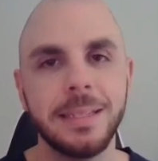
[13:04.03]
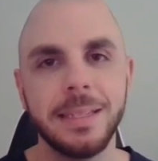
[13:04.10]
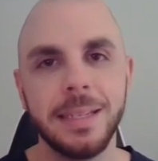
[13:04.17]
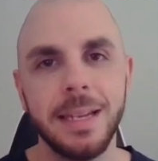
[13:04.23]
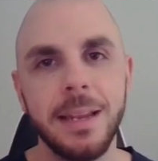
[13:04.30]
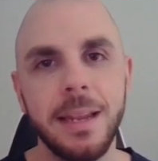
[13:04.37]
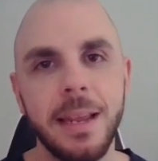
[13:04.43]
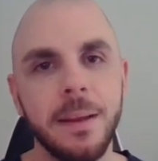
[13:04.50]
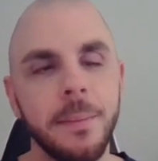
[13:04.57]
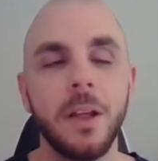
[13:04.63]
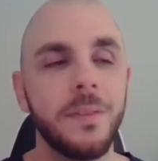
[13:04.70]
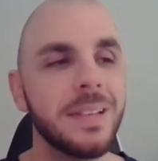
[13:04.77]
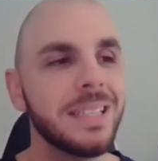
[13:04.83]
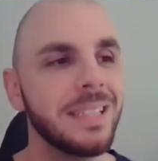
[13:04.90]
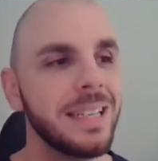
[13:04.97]
Sydney. Now
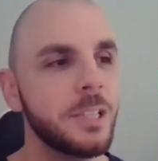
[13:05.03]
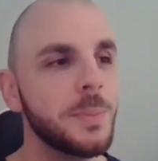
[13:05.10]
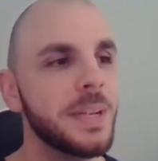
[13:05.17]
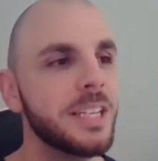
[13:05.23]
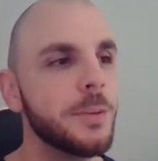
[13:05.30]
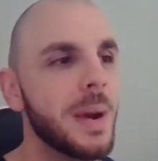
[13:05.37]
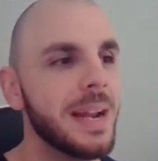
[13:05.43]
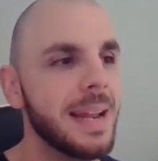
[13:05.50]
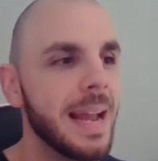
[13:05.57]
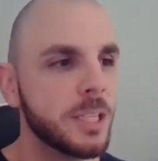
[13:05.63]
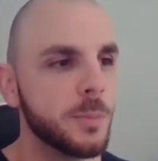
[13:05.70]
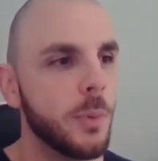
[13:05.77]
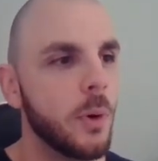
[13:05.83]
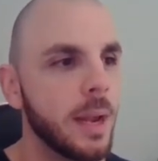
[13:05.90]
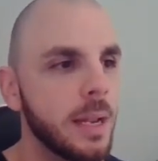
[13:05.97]
this leads me to my
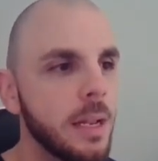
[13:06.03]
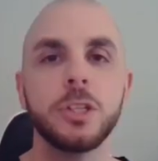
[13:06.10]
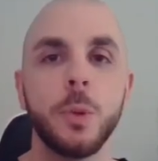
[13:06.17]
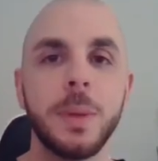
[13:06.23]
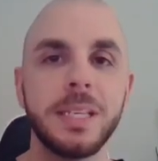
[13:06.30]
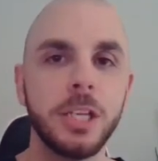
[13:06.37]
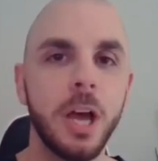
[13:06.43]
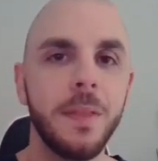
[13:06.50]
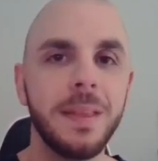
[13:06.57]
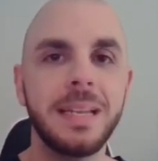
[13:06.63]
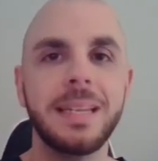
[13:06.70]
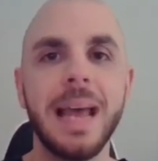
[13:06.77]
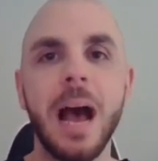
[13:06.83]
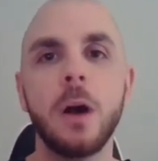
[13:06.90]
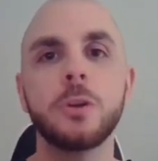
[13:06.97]
next point. So we saw the
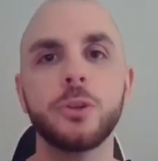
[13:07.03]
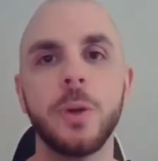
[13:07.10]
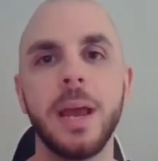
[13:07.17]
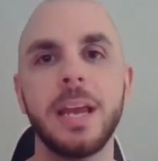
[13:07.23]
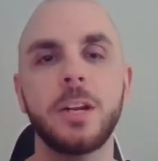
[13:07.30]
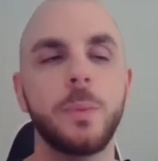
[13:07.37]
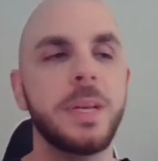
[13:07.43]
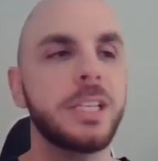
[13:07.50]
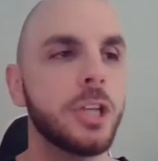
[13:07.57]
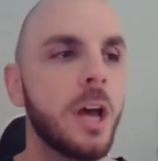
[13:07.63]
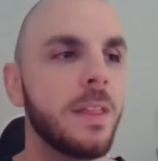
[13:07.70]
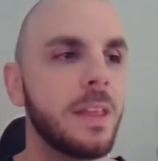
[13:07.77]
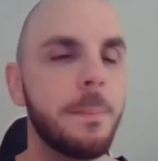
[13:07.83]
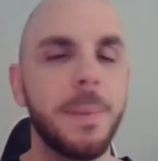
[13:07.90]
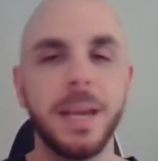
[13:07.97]
DAO trend, we saw
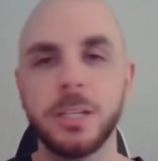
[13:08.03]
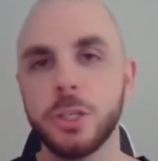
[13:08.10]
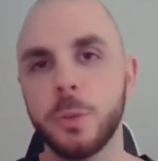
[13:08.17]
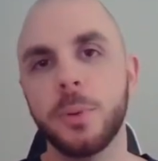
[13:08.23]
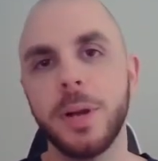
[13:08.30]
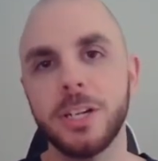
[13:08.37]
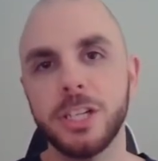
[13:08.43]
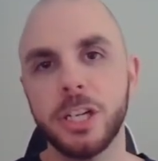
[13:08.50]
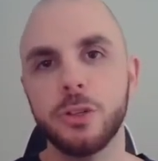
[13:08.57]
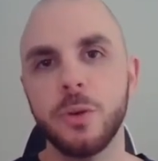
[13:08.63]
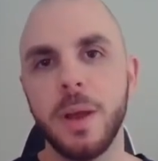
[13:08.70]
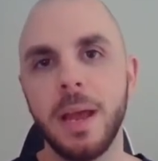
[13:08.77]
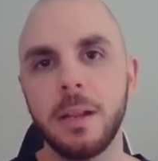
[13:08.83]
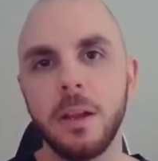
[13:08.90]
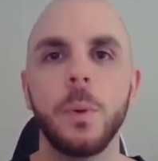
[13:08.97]
the Pixel Project
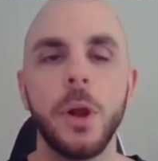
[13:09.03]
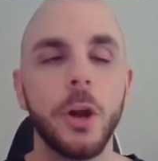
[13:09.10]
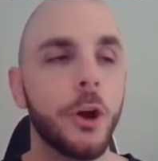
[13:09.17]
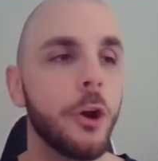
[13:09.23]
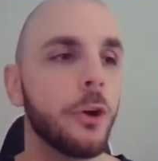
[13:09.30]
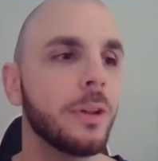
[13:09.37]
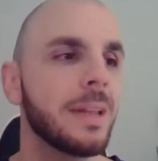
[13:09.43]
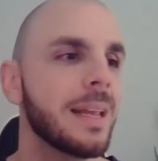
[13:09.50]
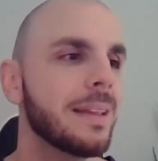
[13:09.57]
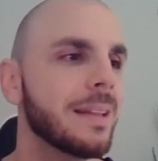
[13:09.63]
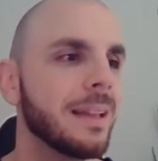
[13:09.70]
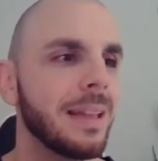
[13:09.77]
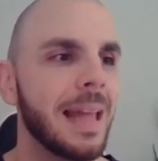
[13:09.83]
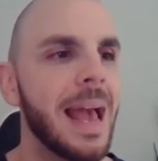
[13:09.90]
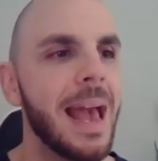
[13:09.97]
trend. We are currently in the
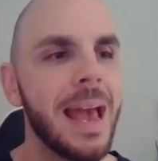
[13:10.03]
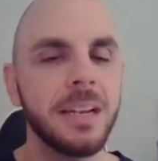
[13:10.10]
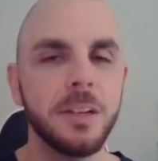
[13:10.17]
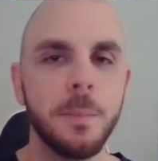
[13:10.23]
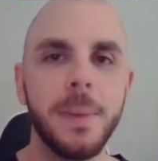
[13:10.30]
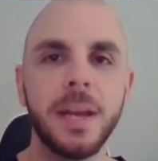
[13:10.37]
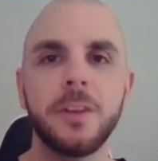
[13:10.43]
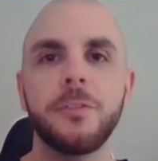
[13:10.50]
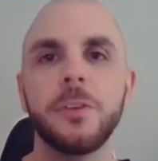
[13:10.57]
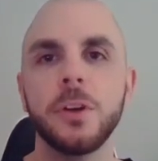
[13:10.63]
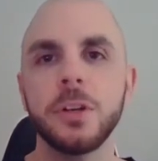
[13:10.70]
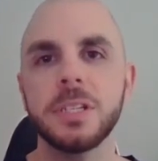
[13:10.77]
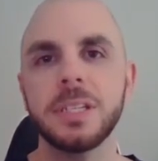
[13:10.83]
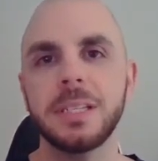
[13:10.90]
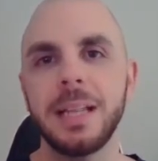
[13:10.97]
land
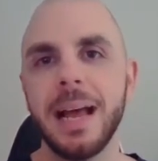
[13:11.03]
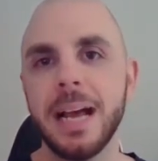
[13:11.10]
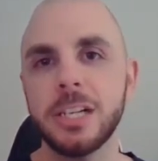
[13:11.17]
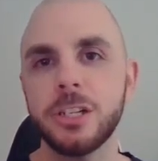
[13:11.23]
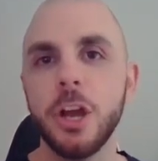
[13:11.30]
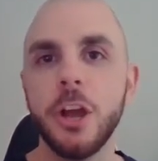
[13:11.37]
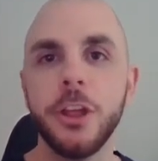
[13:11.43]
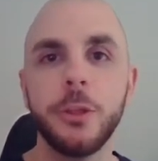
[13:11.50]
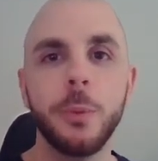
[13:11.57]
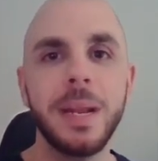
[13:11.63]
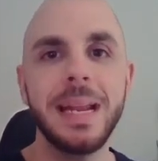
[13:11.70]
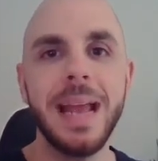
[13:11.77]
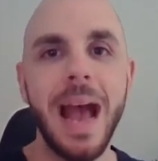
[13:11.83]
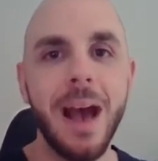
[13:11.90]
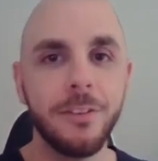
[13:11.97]
metaverse slash
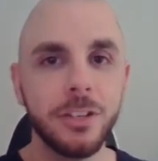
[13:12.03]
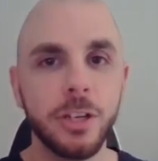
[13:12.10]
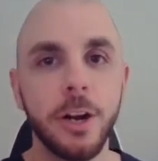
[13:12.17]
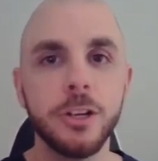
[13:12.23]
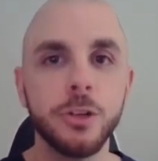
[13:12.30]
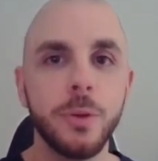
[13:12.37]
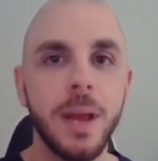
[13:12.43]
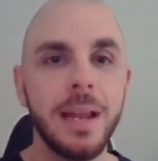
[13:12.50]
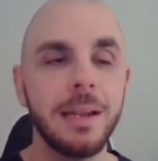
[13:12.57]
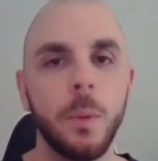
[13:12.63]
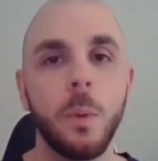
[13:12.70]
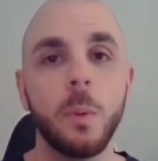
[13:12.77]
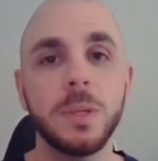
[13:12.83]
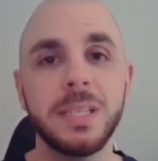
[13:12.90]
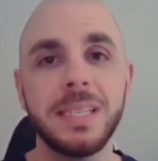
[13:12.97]
3D avatar avatar trend. And
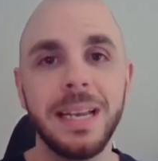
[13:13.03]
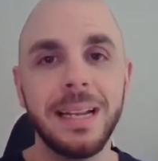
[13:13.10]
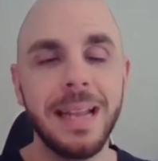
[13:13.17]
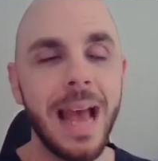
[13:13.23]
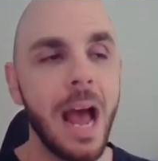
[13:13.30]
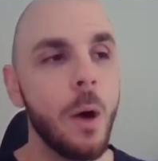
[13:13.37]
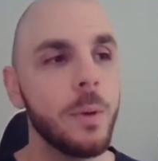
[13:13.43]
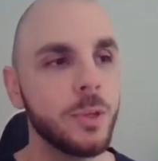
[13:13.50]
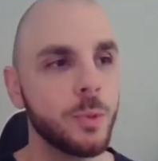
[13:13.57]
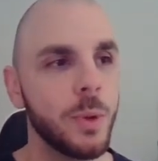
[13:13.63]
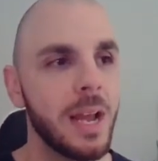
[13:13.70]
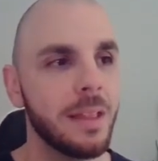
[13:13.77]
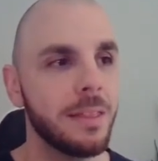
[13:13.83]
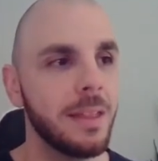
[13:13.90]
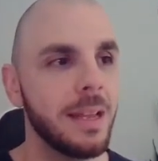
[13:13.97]
what we're seeing now is
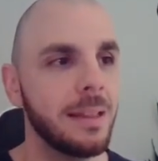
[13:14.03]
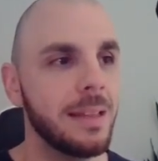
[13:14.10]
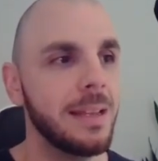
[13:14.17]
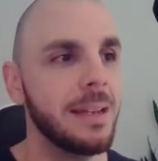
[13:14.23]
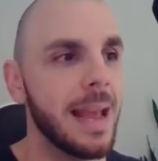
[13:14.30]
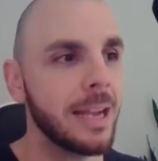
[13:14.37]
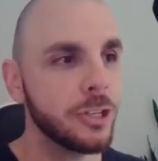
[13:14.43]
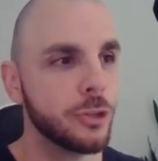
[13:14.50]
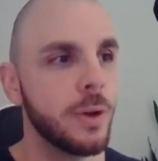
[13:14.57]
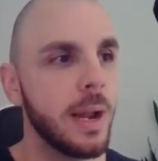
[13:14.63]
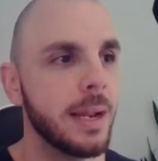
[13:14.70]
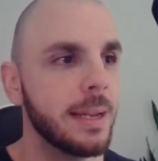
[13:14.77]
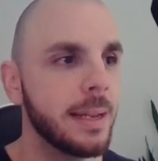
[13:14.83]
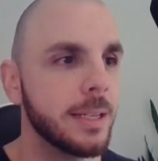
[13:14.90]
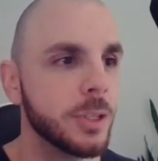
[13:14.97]
what I think the next
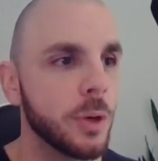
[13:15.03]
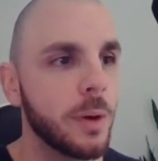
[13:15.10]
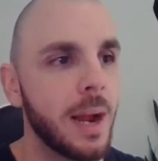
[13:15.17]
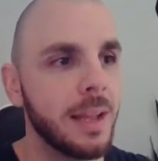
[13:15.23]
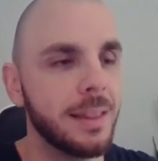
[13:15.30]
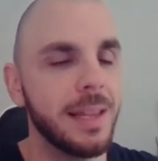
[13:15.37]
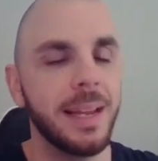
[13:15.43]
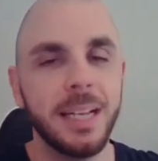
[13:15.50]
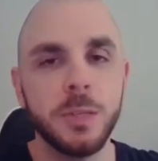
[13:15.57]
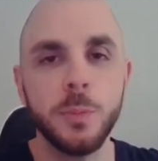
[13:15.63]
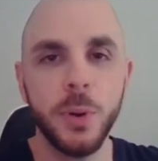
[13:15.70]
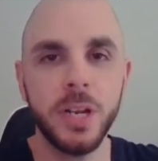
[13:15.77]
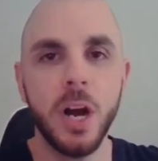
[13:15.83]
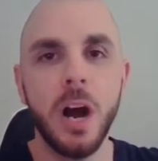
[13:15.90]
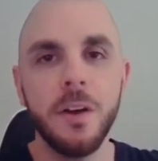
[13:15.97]
trend is, or I think it's
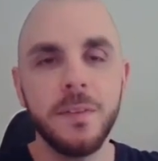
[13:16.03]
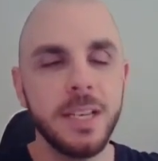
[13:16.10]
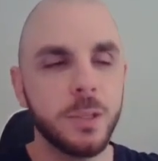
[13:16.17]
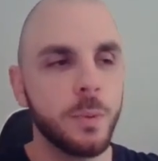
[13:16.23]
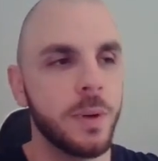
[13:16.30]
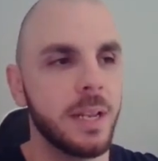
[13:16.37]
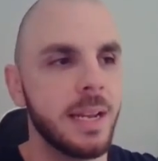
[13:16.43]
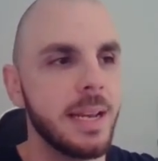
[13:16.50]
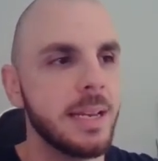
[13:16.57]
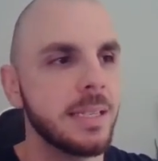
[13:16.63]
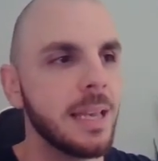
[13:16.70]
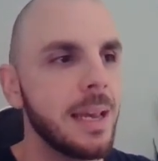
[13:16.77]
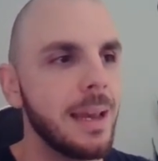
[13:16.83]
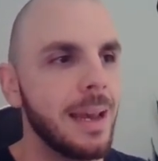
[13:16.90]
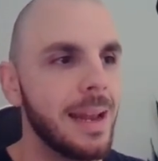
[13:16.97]
pretty obvious what it is.